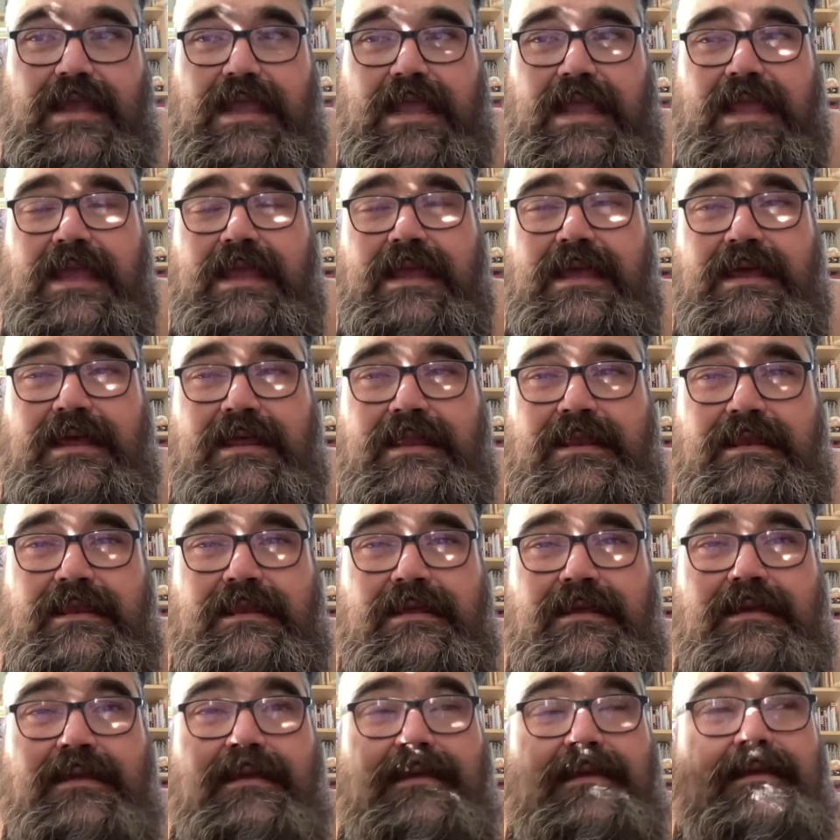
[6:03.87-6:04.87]

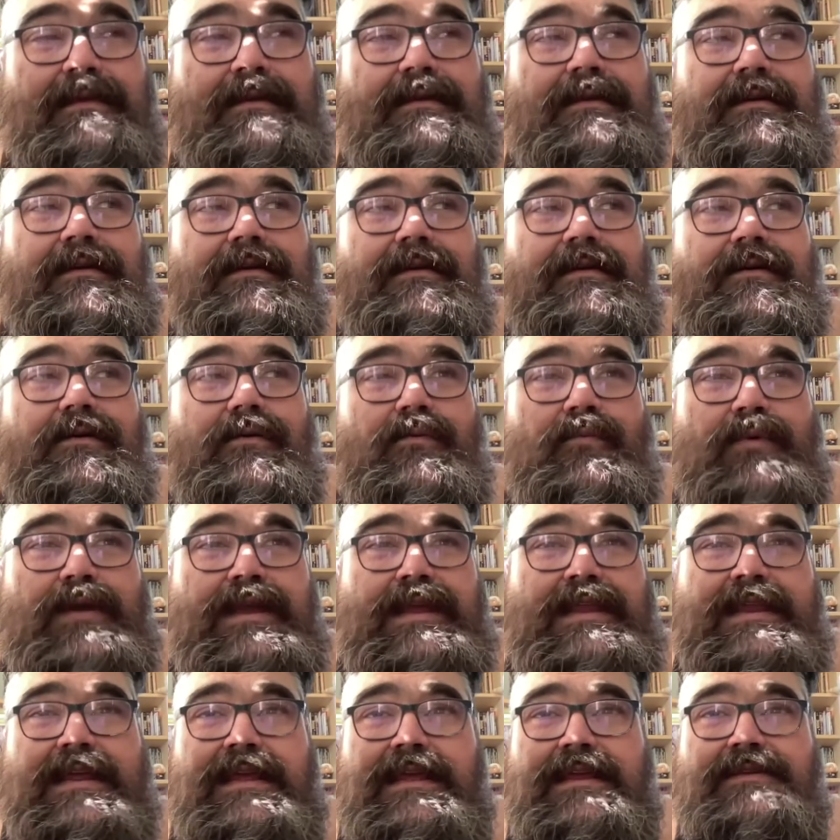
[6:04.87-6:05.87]
And
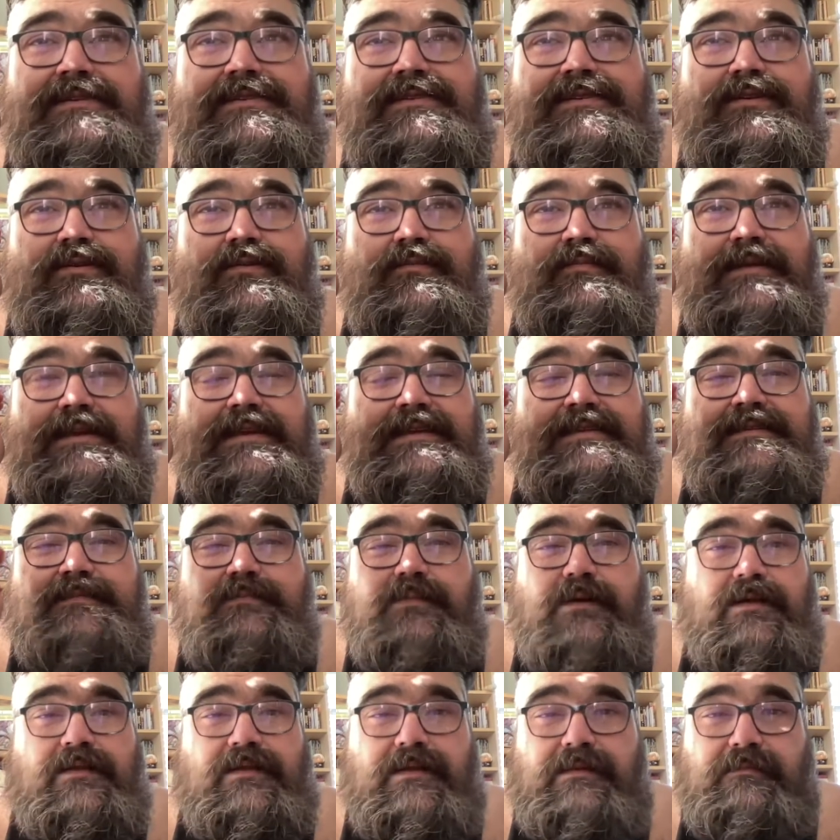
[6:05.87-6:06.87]
we need to be
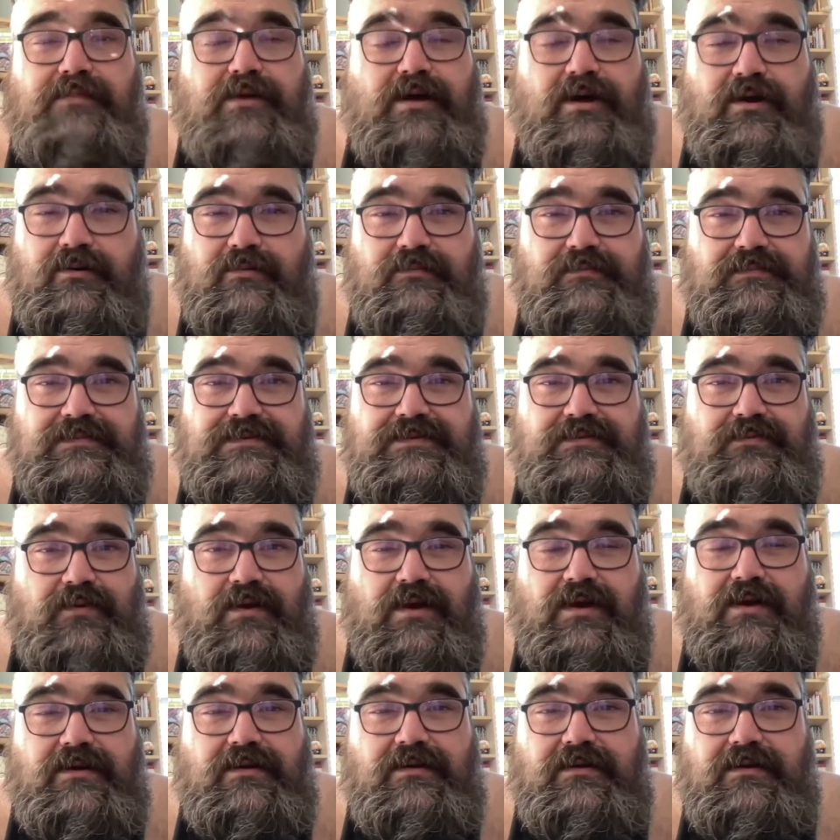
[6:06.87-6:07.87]
spelling poems
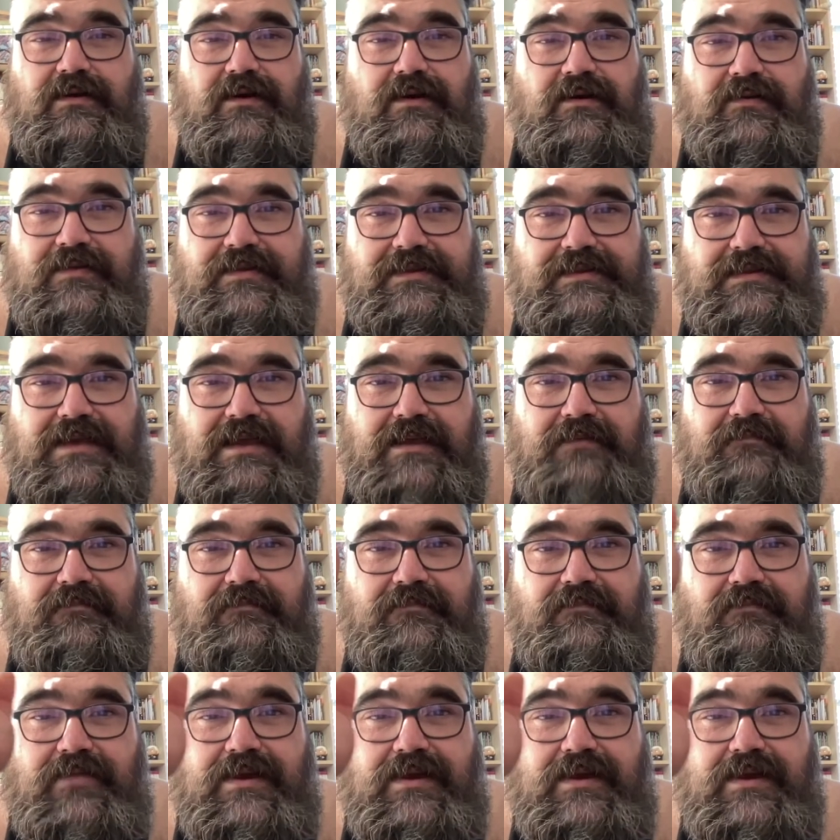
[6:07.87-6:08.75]
wrong all the time.